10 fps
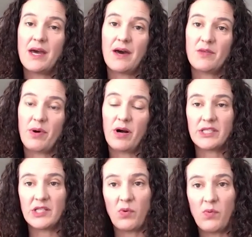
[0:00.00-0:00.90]
And the
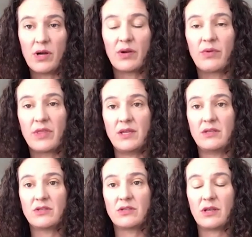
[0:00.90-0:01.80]
party will work with the
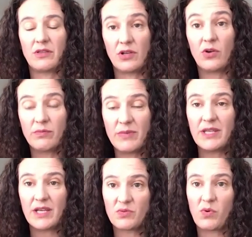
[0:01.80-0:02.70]
lawyer
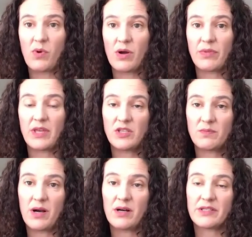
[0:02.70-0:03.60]
mediator will work with each
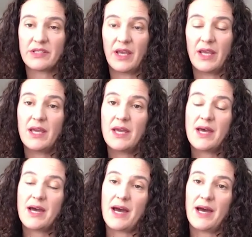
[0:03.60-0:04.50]
party
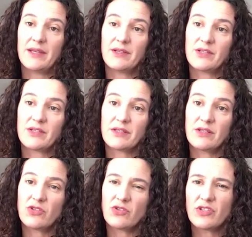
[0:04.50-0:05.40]
and
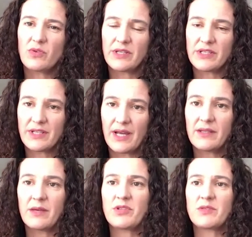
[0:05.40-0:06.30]
try to understand
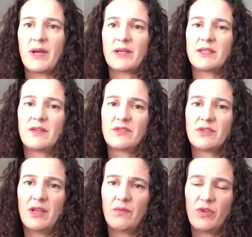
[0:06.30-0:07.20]
their perspectives
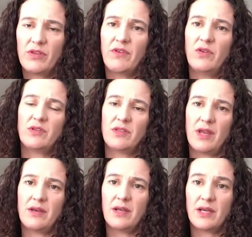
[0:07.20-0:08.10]
with a view to
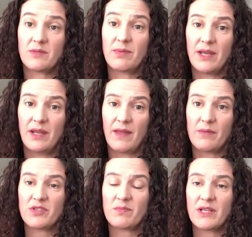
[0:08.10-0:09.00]
then explaining that
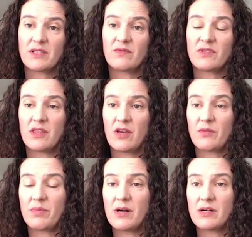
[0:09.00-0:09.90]
perspective to the
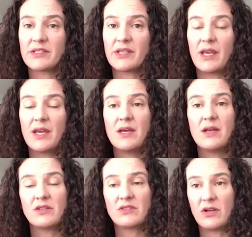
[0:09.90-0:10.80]
other party.
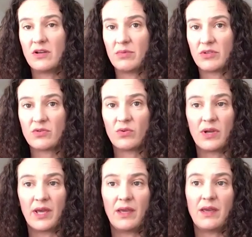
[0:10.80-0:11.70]
Slowly but
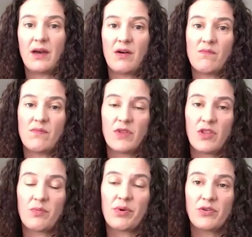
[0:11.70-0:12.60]
surely,
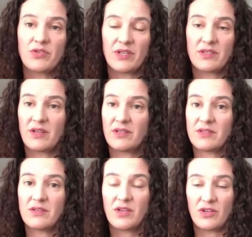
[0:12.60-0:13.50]
the process
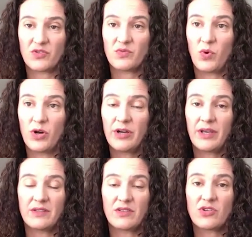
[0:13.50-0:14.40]
does work.
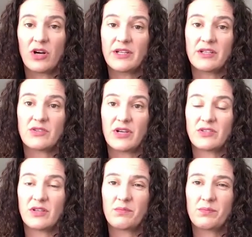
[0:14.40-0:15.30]
It's a tried and
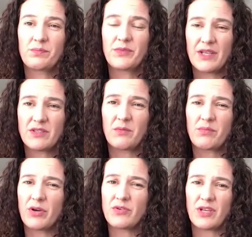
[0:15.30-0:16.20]
tested
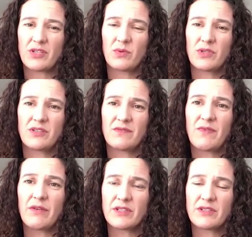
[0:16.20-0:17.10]
process, which is
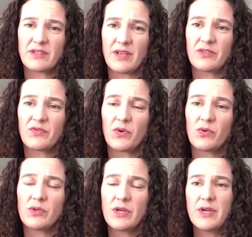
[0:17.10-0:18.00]
very
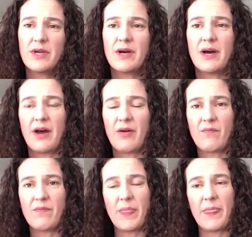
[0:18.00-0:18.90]
successful.
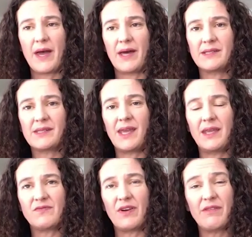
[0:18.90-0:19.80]
And
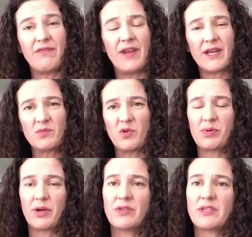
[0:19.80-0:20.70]
it's a very flexible
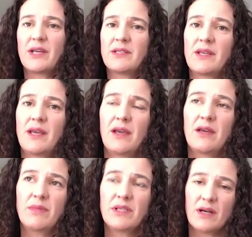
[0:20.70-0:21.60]
process. It
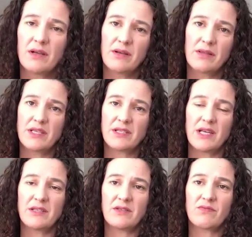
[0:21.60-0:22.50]
can be done these
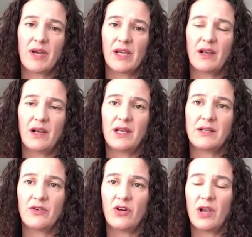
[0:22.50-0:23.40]
days. It's regularly
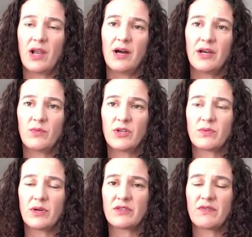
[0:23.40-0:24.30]
done online, which
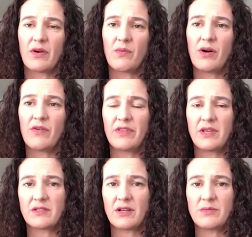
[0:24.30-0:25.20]
works very well for
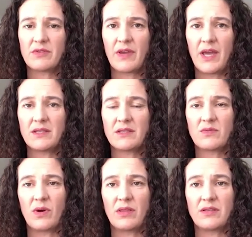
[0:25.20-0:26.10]
these types of cases
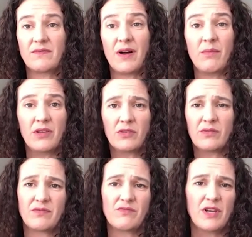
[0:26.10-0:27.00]
where these families
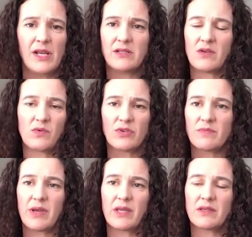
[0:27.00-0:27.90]
often really don't want to
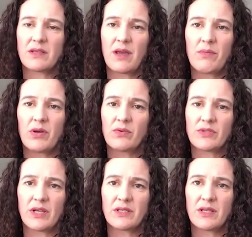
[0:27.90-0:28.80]
be in the same
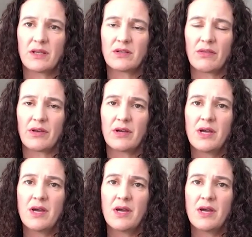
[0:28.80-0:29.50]
building as each other.